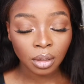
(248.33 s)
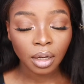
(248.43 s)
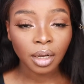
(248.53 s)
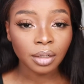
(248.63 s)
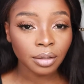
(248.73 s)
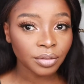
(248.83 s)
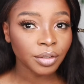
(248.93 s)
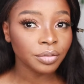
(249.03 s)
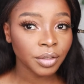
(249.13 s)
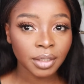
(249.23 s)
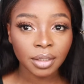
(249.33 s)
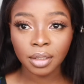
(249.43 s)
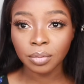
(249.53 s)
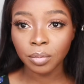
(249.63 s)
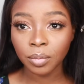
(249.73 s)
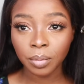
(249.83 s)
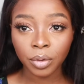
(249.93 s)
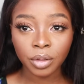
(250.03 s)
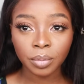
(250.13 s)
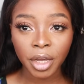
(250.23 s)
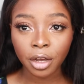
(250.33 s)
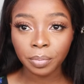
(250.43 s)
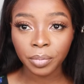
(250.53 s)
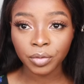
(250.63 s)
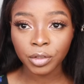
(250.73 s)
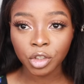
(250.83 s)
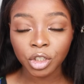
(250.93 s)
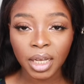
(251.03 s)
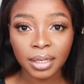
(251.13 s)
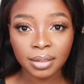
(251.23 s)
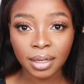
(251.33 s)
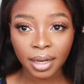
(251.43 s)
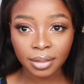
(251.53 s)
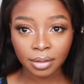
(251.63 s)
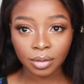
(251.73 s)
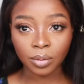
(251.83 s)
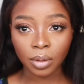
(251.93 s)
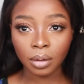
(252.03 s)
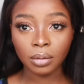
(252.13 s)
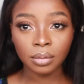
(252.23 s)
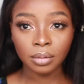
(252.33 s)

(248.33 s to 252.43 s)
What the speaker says: I love the Fenty, but the Makeup Revolution is nice as well.